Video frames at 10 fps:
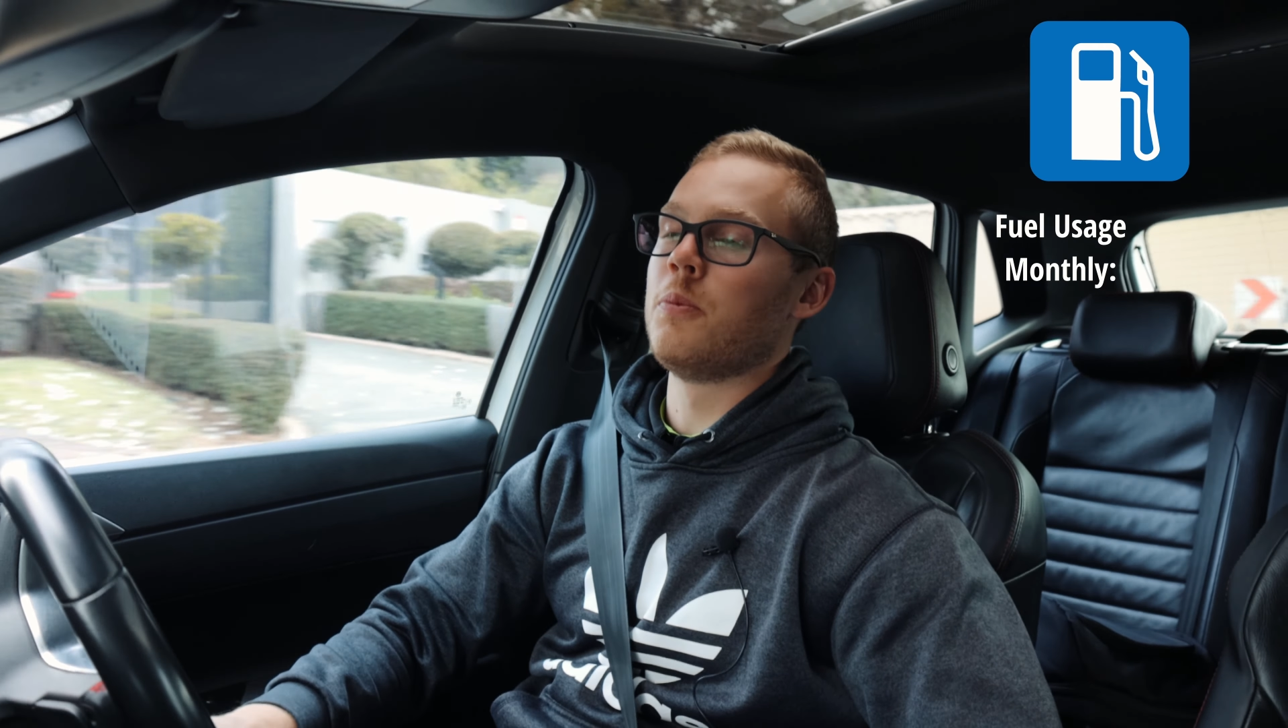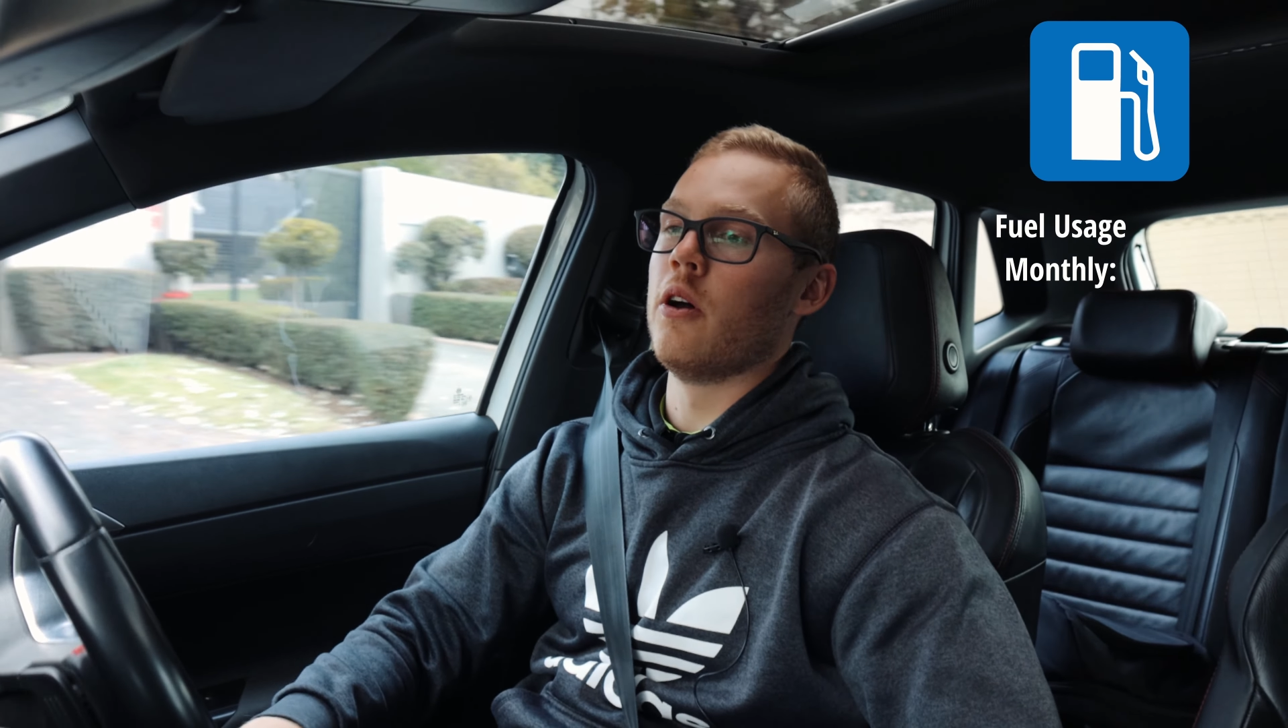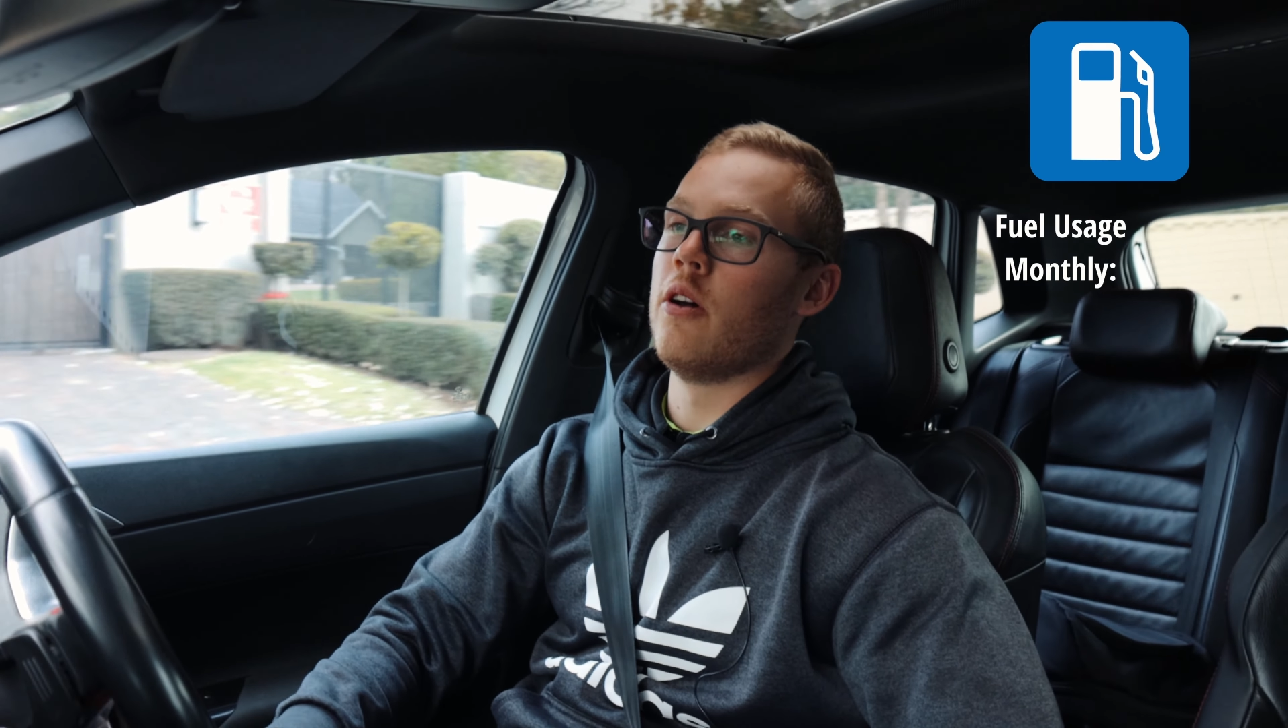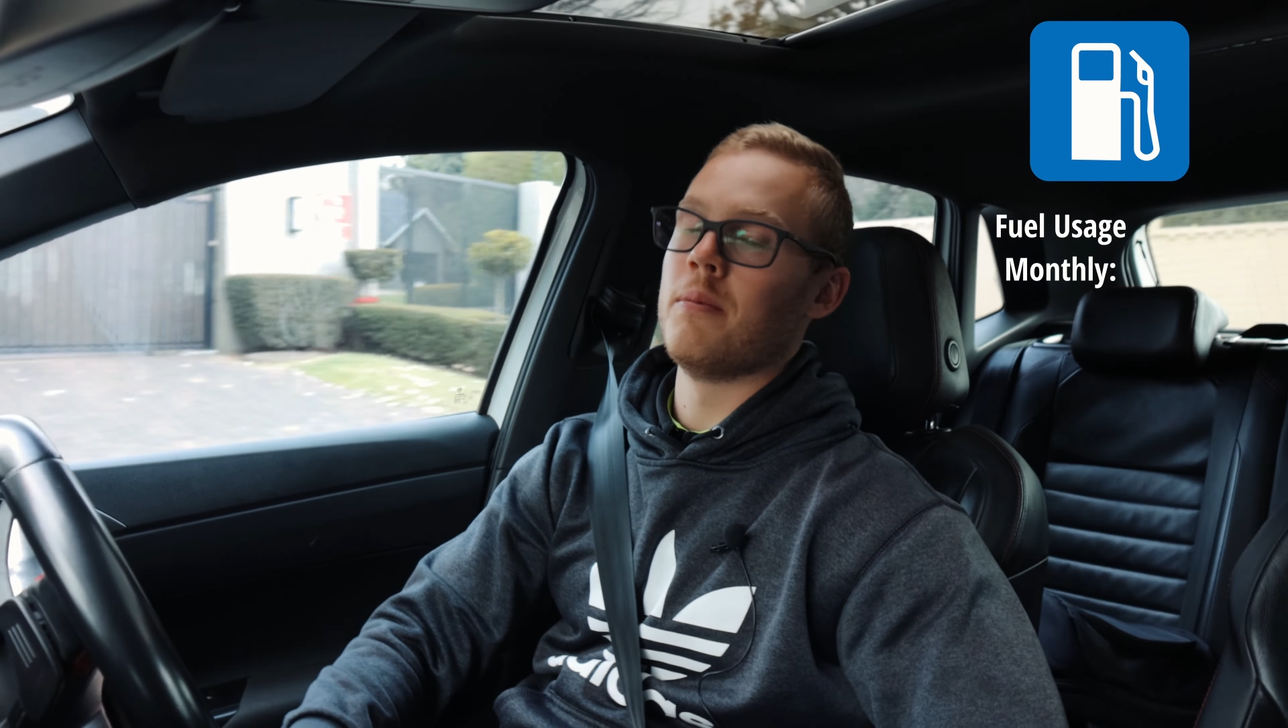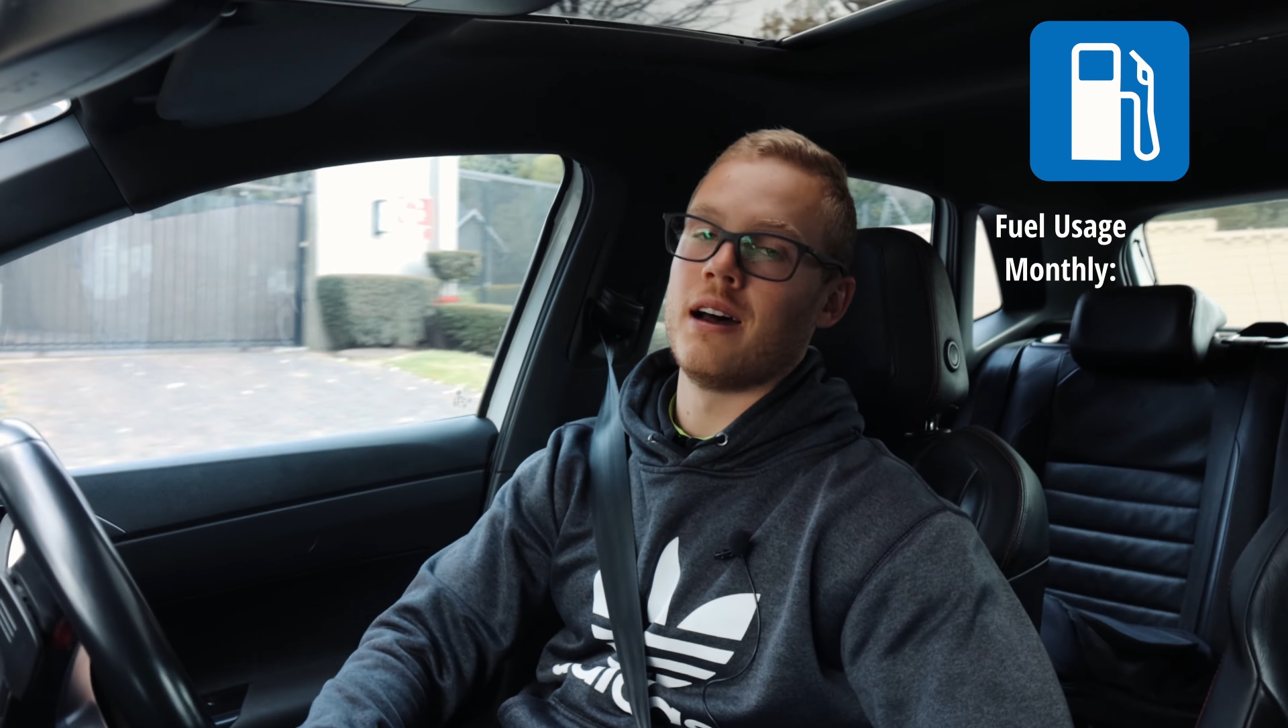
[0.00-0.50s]

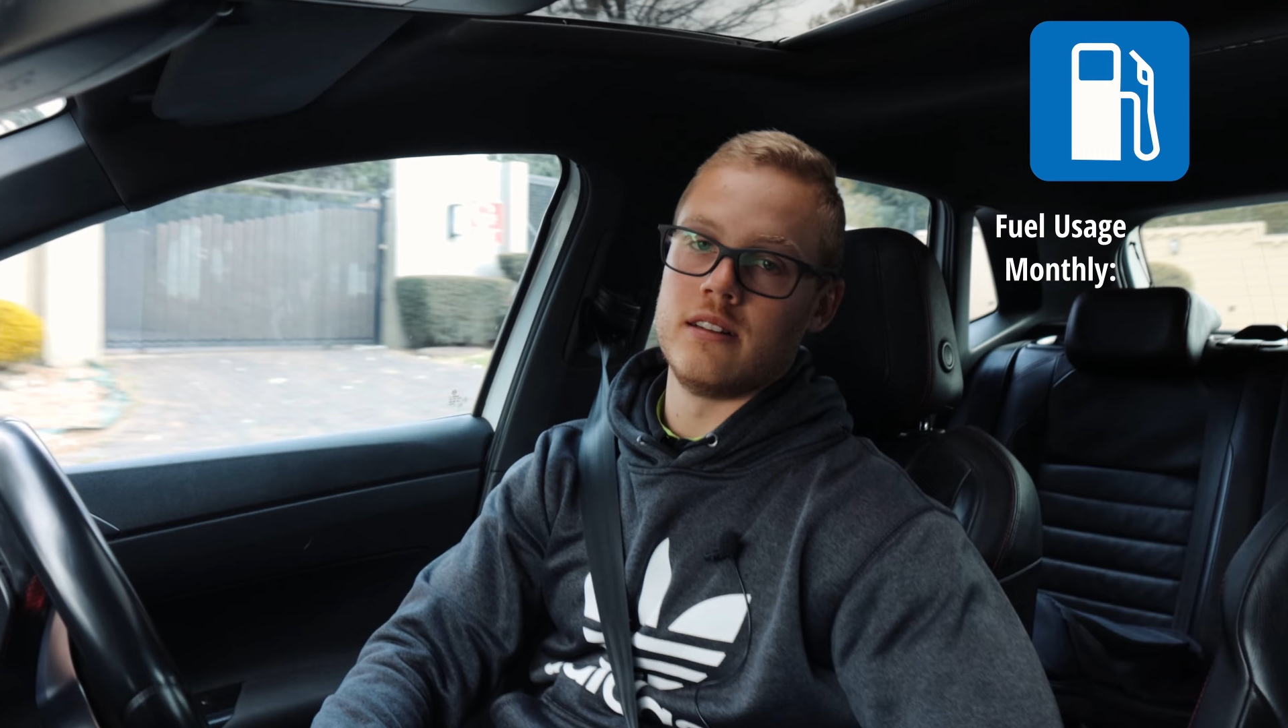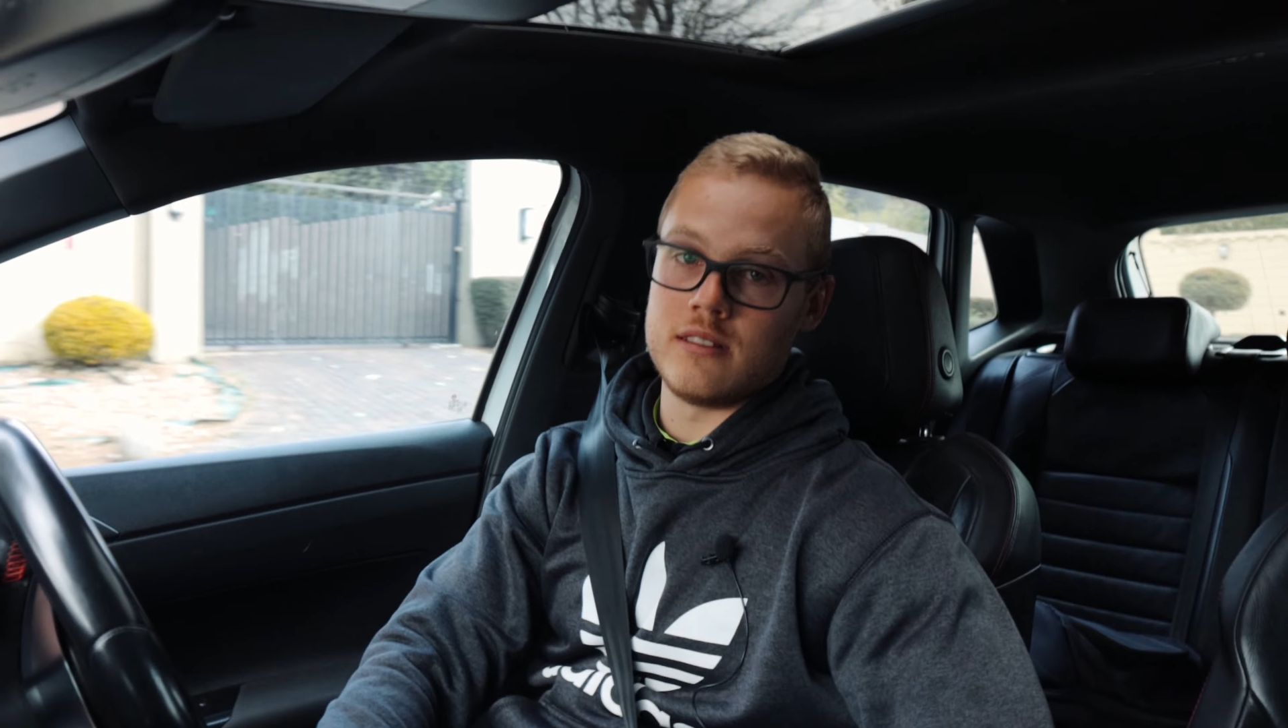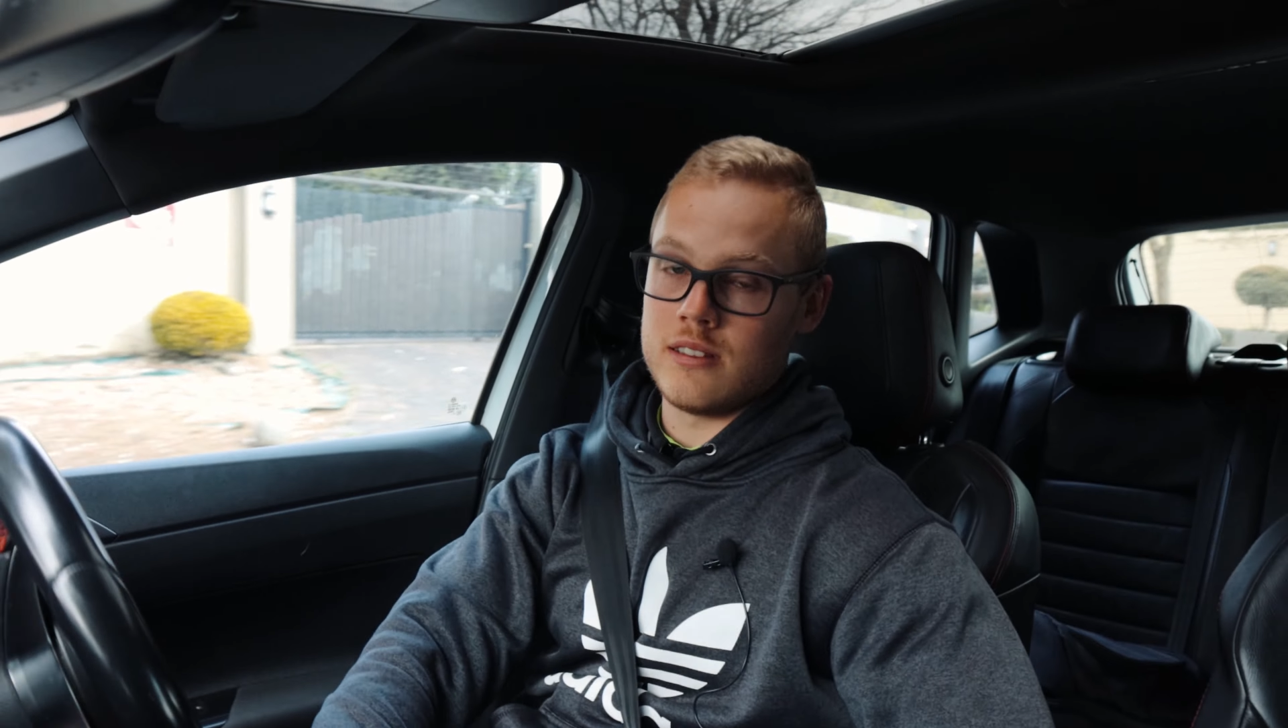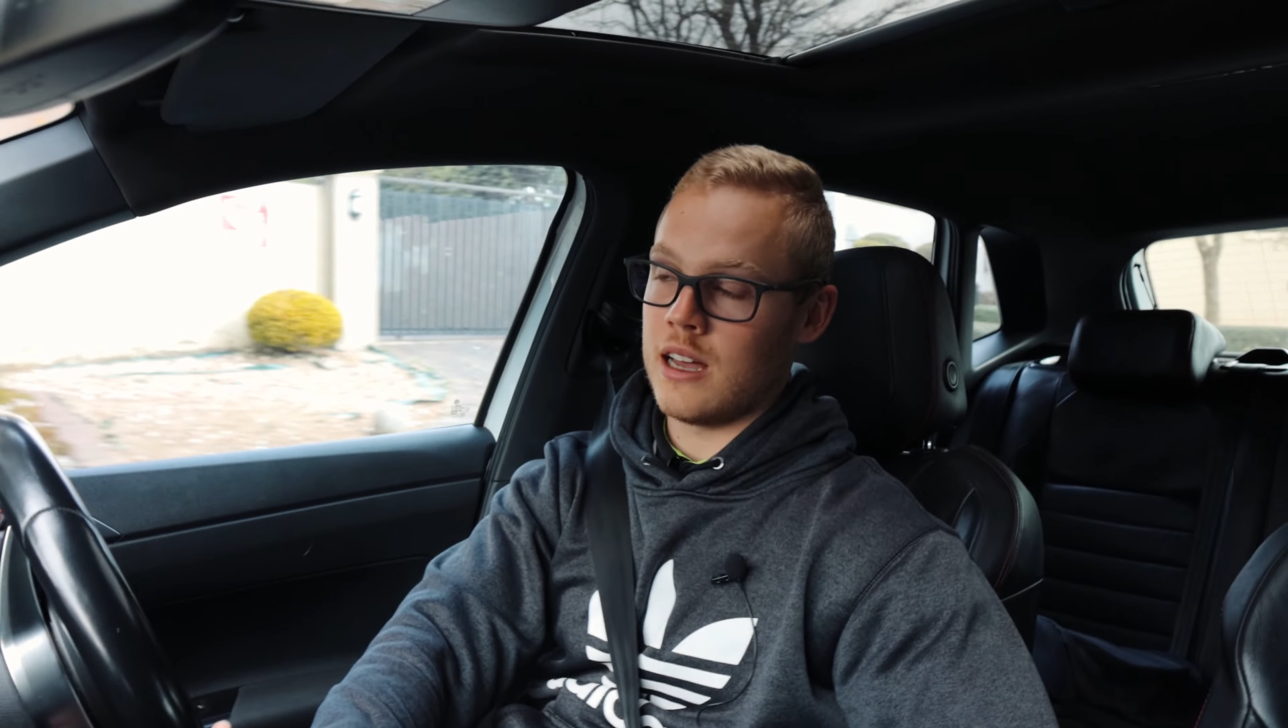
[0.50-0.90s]
per month.